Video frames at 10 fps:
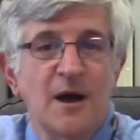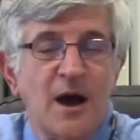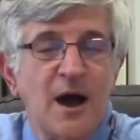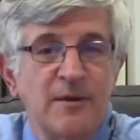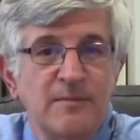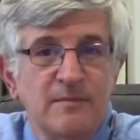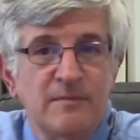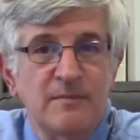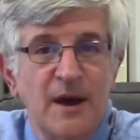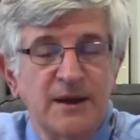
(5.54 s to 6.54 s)
Hi,
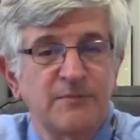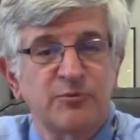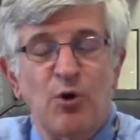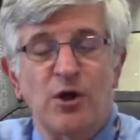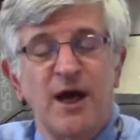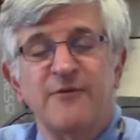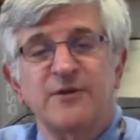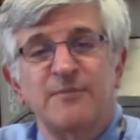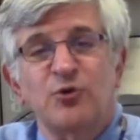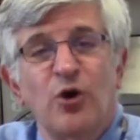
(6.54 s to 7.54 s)
my name is Paul
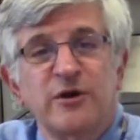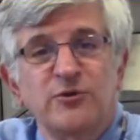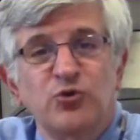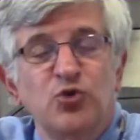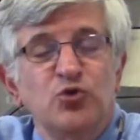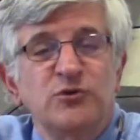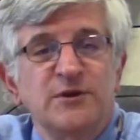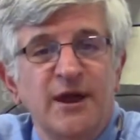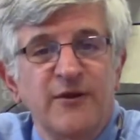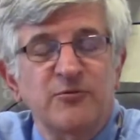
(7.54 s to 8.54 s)
Offit. I'm talking to you
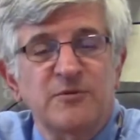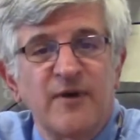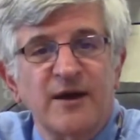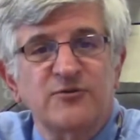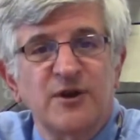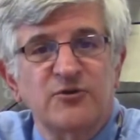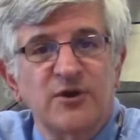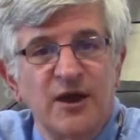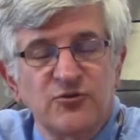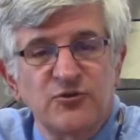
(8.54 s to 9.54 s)
today from the Vaccine
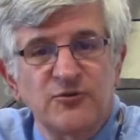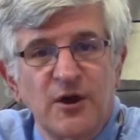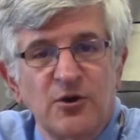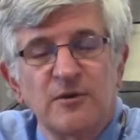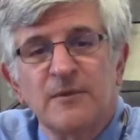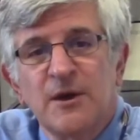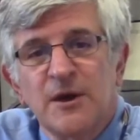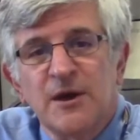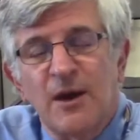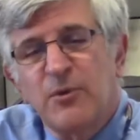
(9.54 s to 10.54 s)
Education Center.
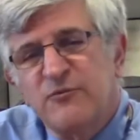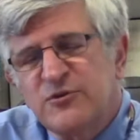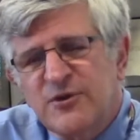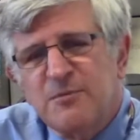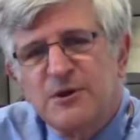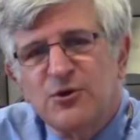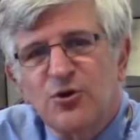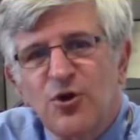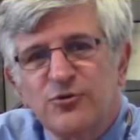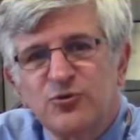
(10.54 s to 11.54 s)
And we have a segment here
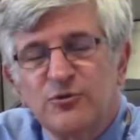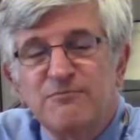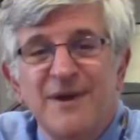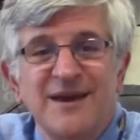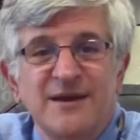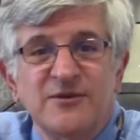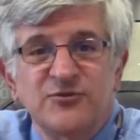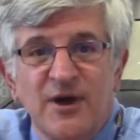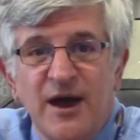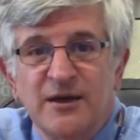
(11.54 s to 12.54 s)
called sort of Making
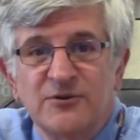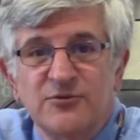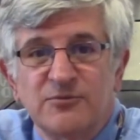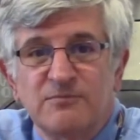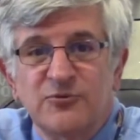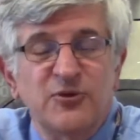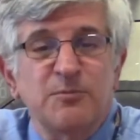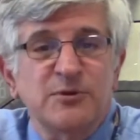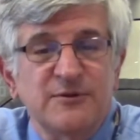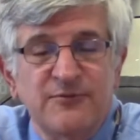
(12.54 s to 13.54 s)
Science
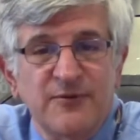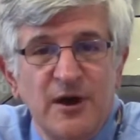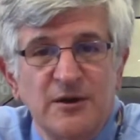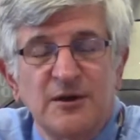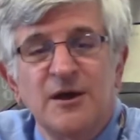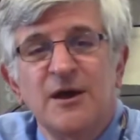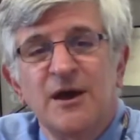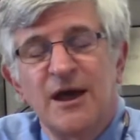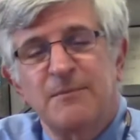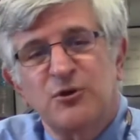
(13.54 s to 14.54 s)
Simple and Fun.
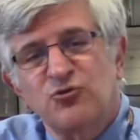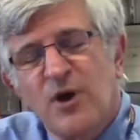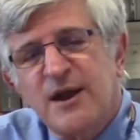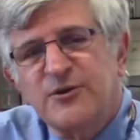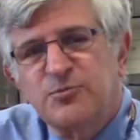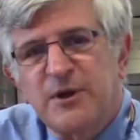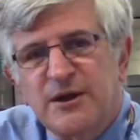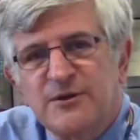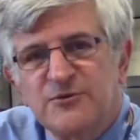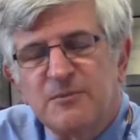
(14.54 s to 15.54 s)
And I'm going to try and
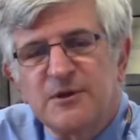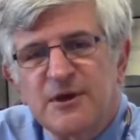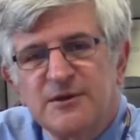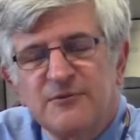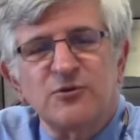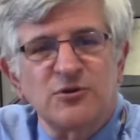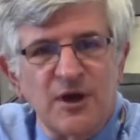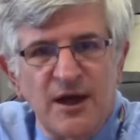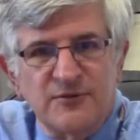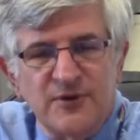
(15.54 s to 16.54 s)
explain something, a difficult
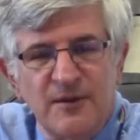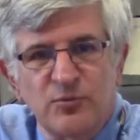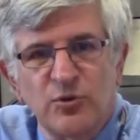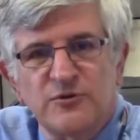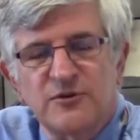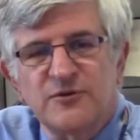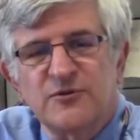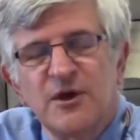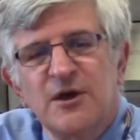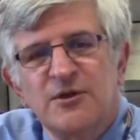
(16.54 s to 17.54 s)
concept, which
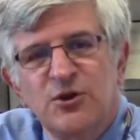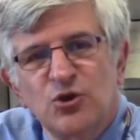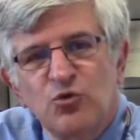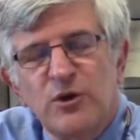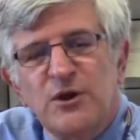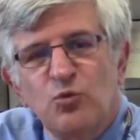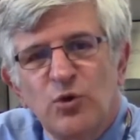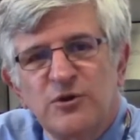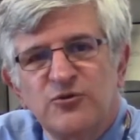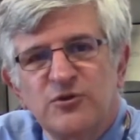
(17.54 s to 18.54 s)
is the degree to
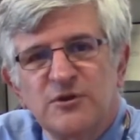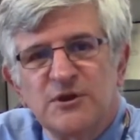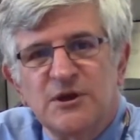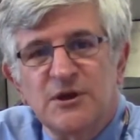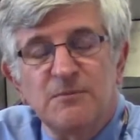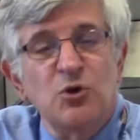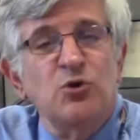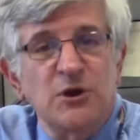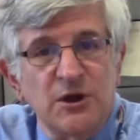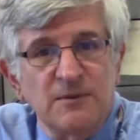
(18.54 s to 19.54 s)
which the
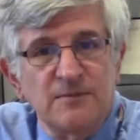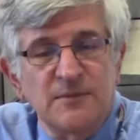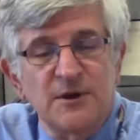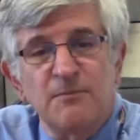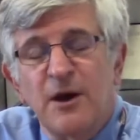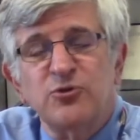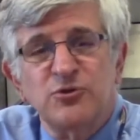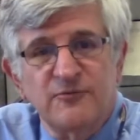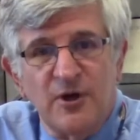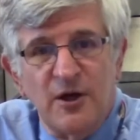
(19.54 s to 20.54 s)
immunity that a mother
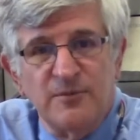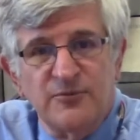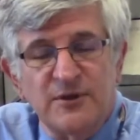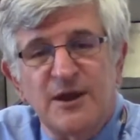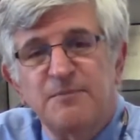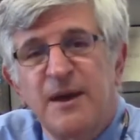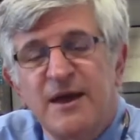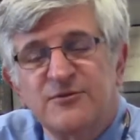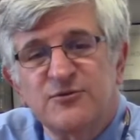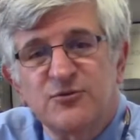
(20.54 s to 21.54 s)
develops and then
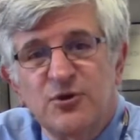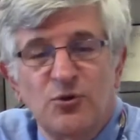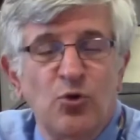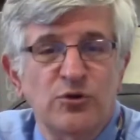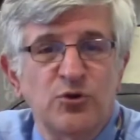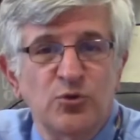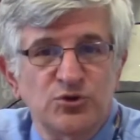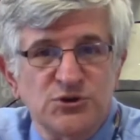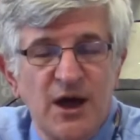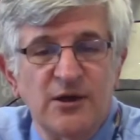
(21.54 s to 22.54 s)
passes it on to her
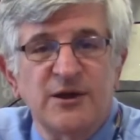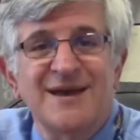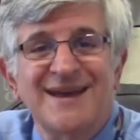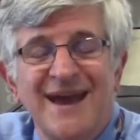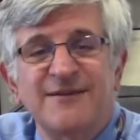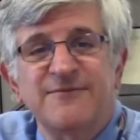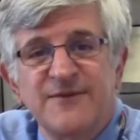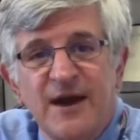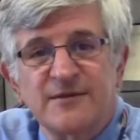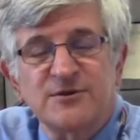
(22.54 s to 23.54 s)
child can
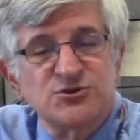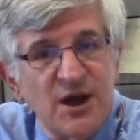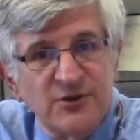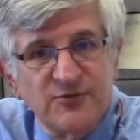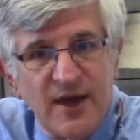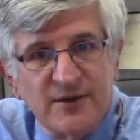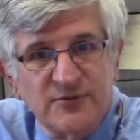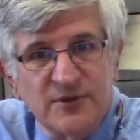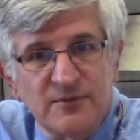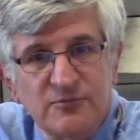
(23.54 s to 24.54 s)
affect the child's
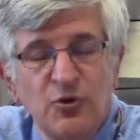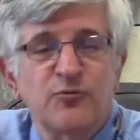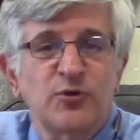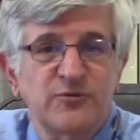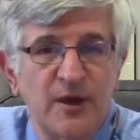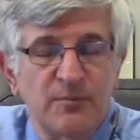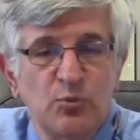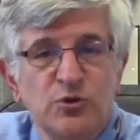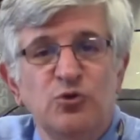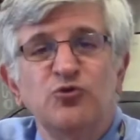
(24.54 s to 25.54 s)
vaccine. So, for example,
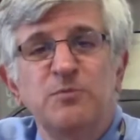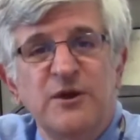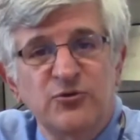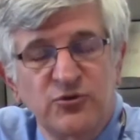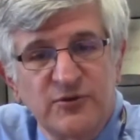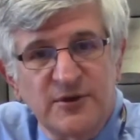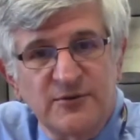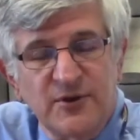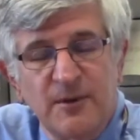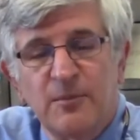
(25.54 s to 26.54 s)
we'll use measles as an
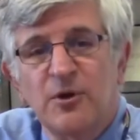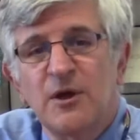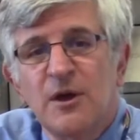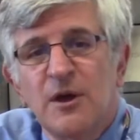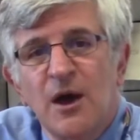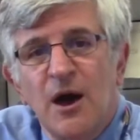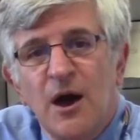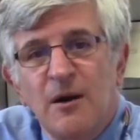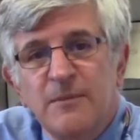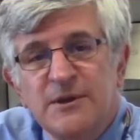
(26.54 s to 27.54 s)
example.
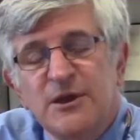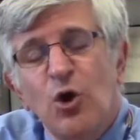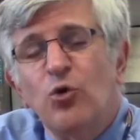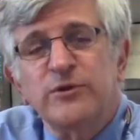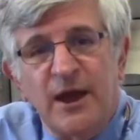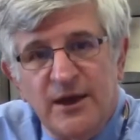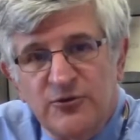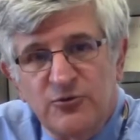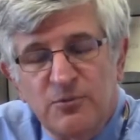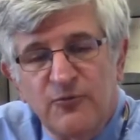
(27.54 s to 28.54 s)
Um, in the old
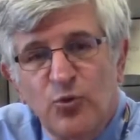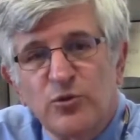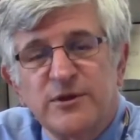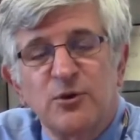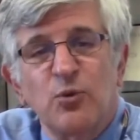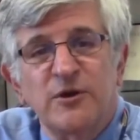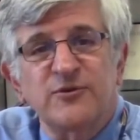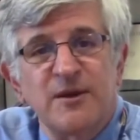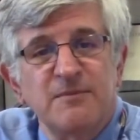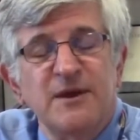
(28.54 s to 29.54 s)
days, before there
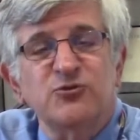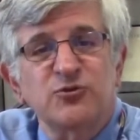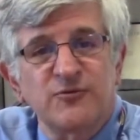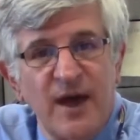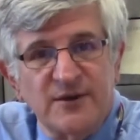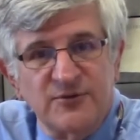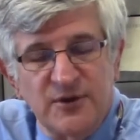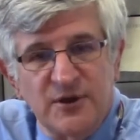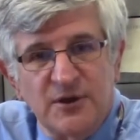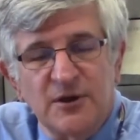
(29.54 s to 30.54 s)
was a measles
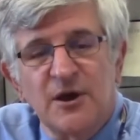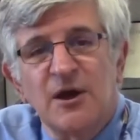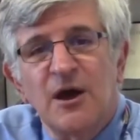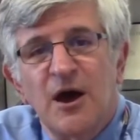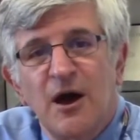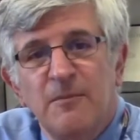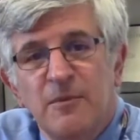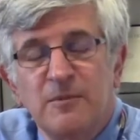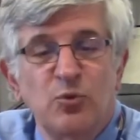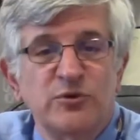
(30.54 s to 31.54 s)
vaccine, um,
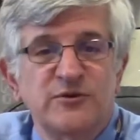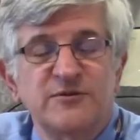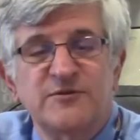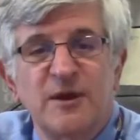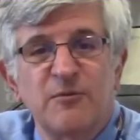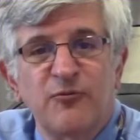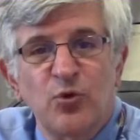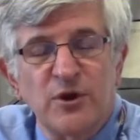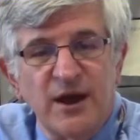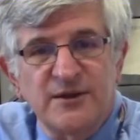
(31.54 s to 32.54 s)
which is to say,
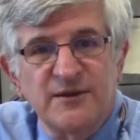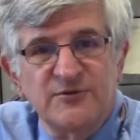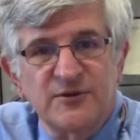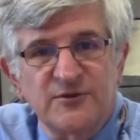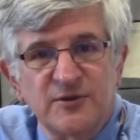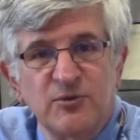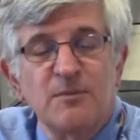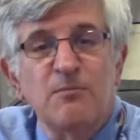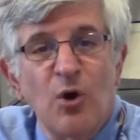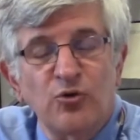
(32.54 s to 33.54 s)
before
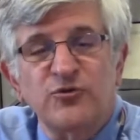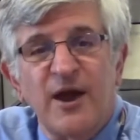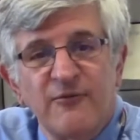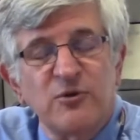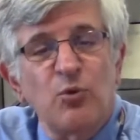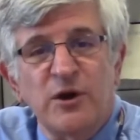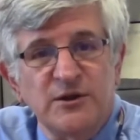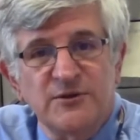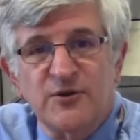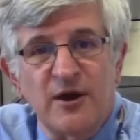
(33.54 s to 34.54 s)
1963, most everyone
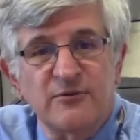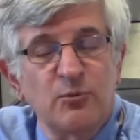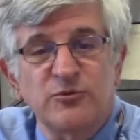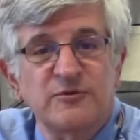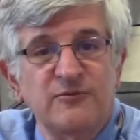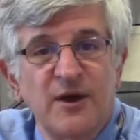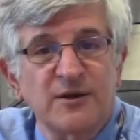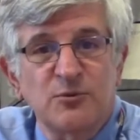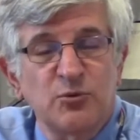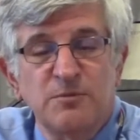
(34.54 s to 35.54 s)
in this country was
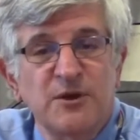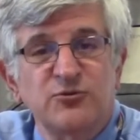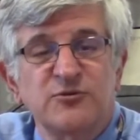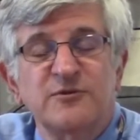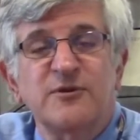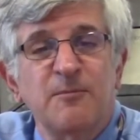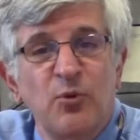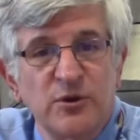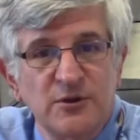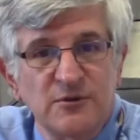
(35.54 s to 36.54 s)
infected with measles at some
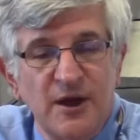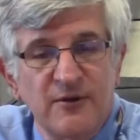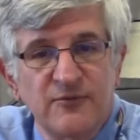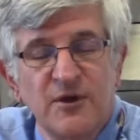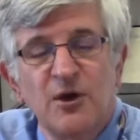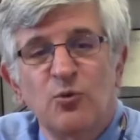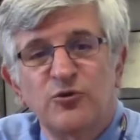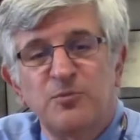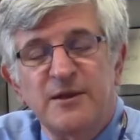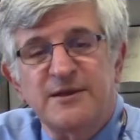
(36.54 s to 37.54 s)
point in their life,
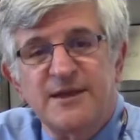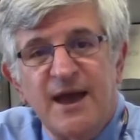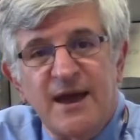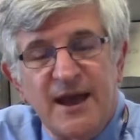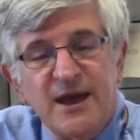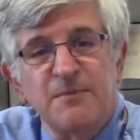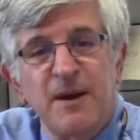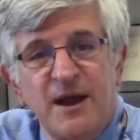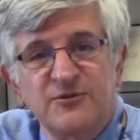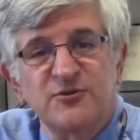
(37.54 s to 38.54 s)
which meant that they had
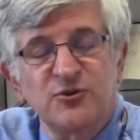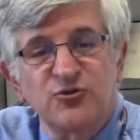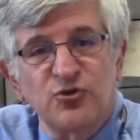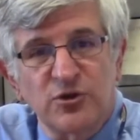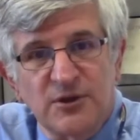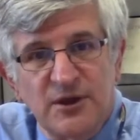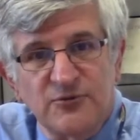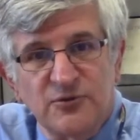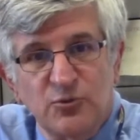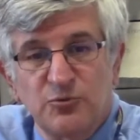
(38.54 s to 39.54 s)
antibodies in their
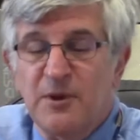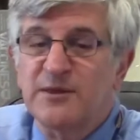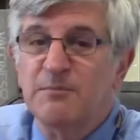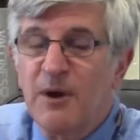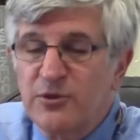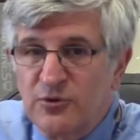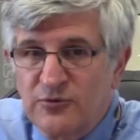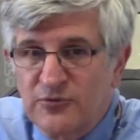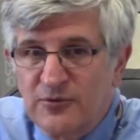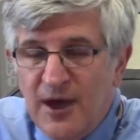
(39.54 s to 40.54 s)
circulation, which meant that
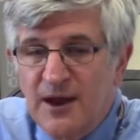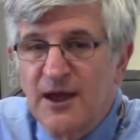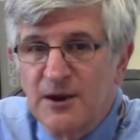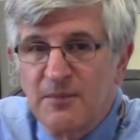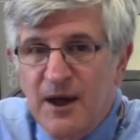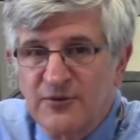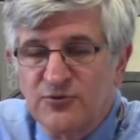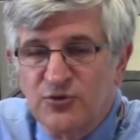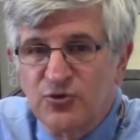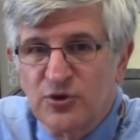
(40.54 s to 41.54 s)
mothers had antibodies in
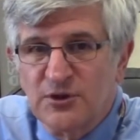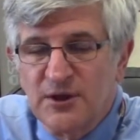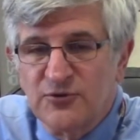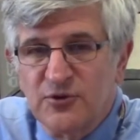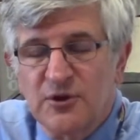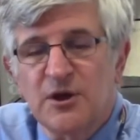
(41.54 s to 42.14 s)
their circulation.